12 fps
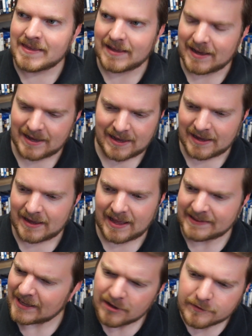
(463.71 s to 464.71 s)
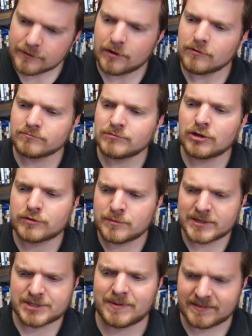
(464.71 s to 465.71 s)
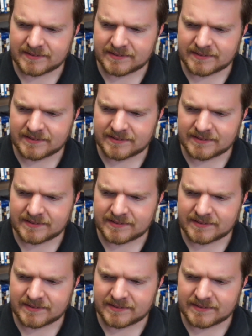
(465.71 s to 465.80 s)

And I also don't know too much about